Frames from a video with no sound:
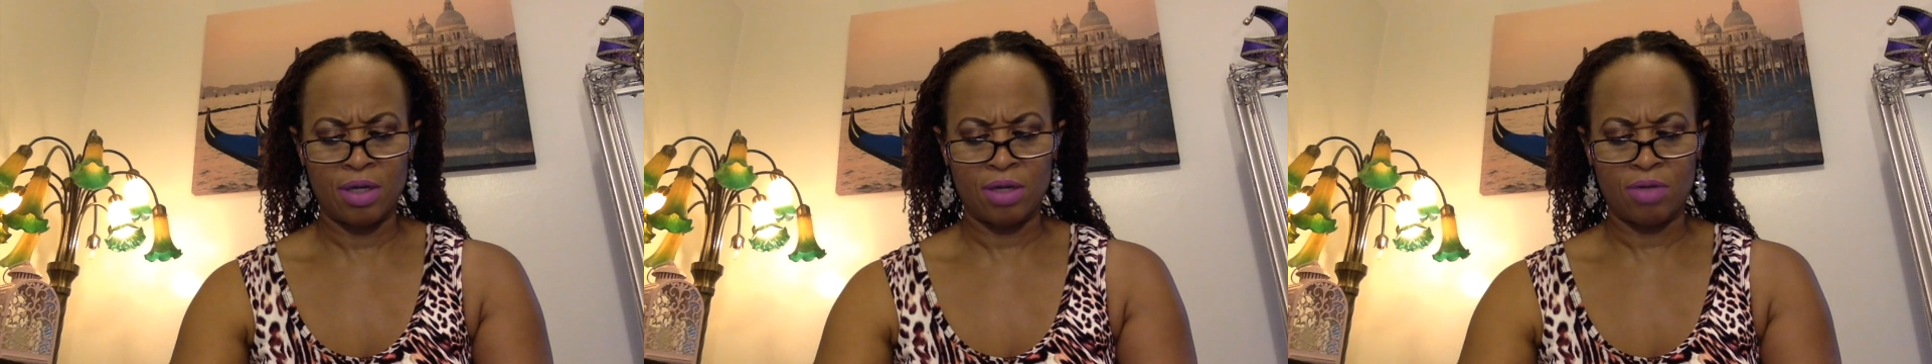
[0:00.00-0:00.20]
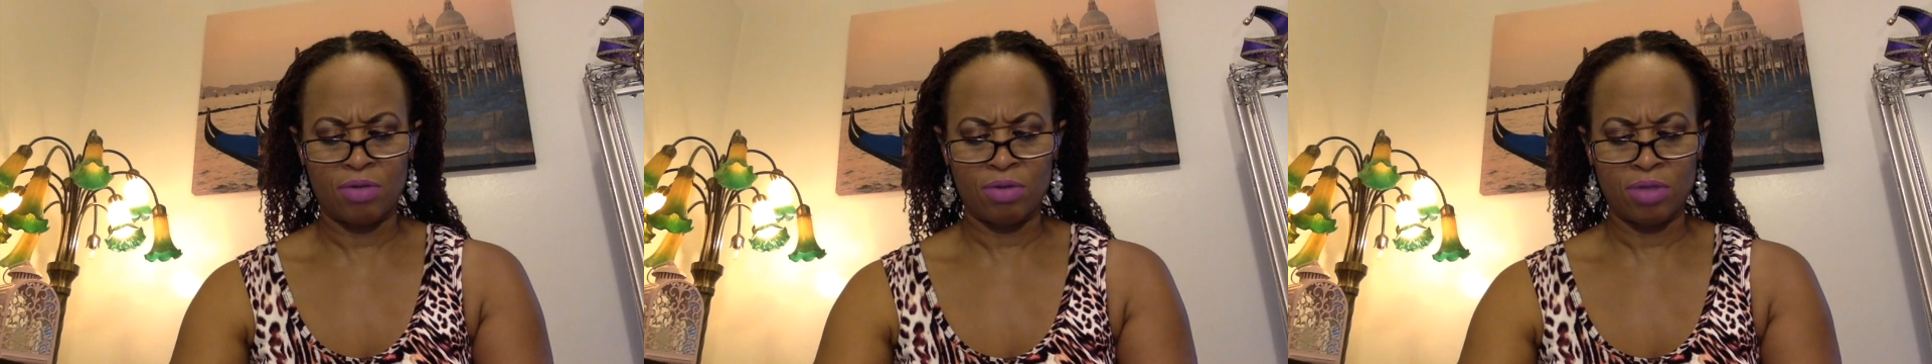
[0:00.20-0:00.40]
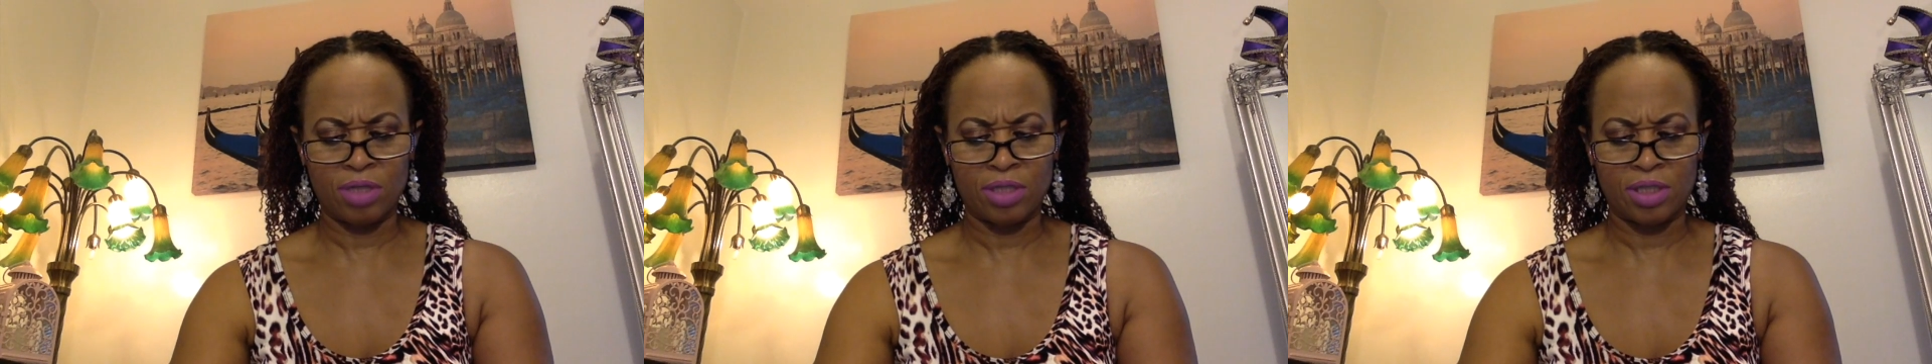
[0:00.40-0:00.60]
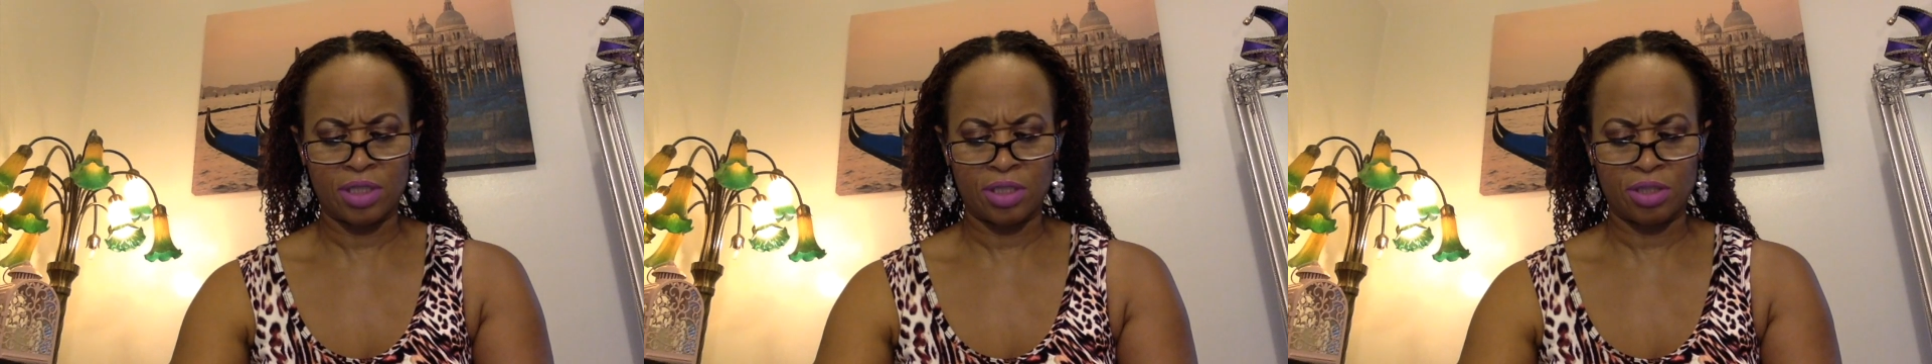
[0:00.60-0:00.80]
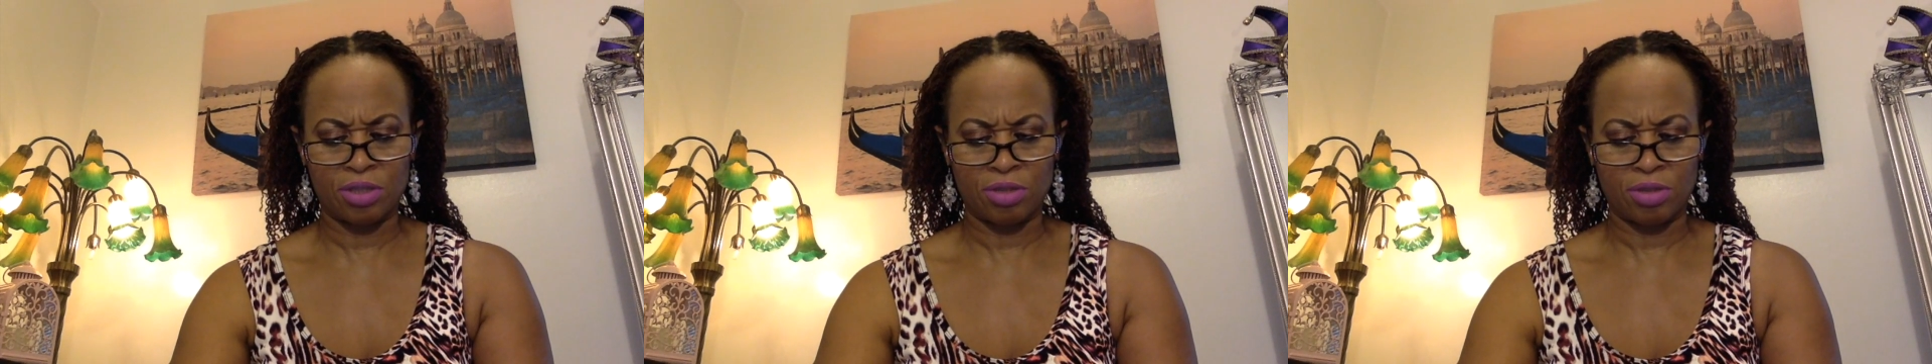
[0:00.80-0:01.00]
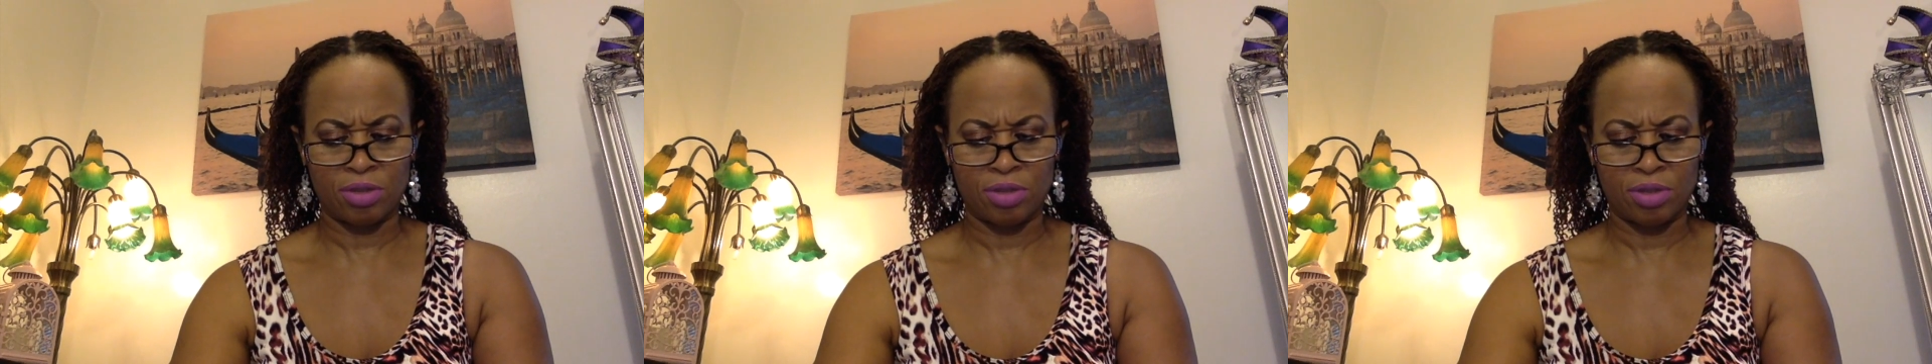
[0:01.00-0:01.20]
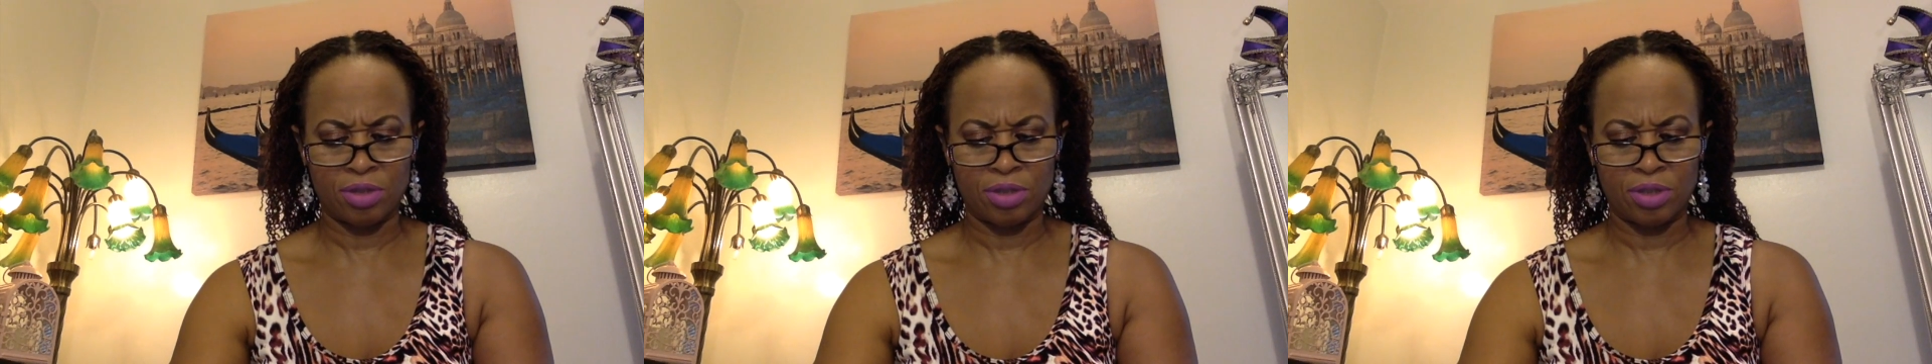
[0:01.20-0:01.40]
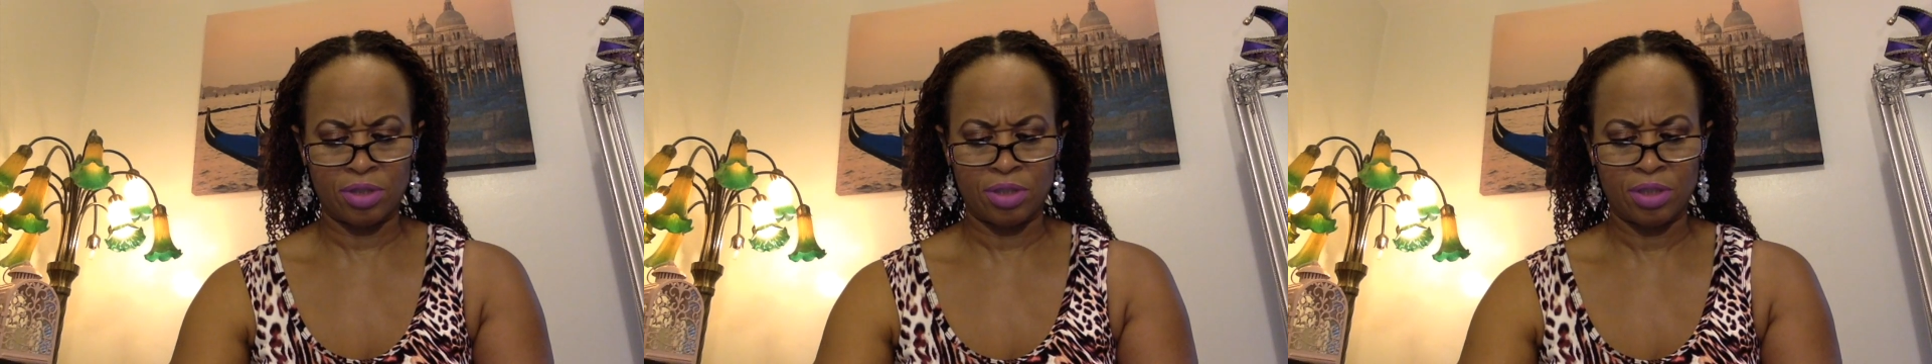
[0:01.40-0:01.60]
cool
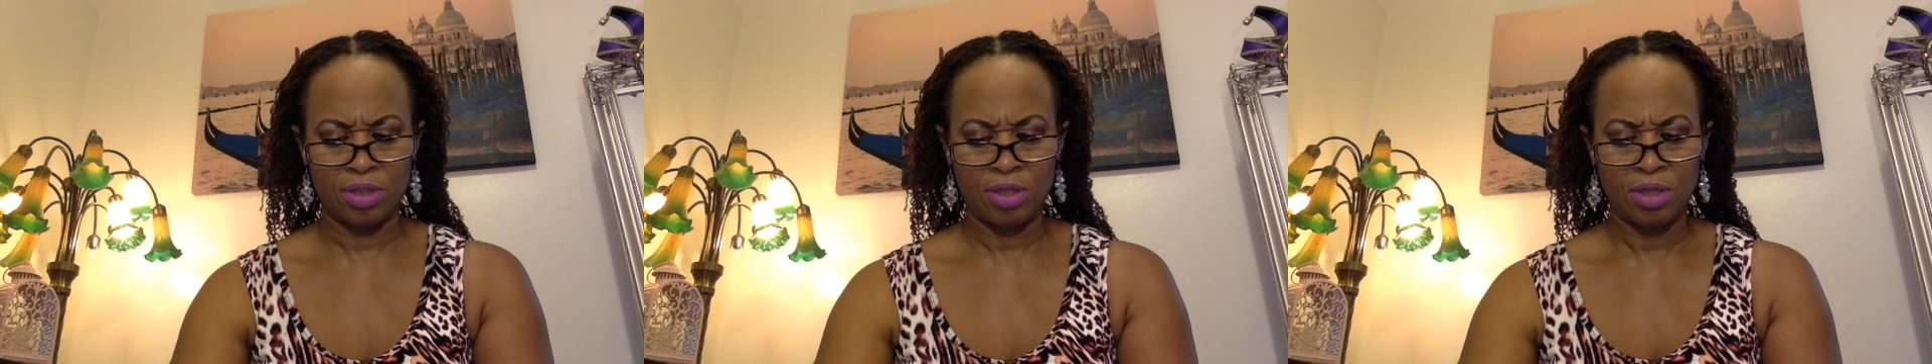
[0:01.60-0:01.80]
essentials.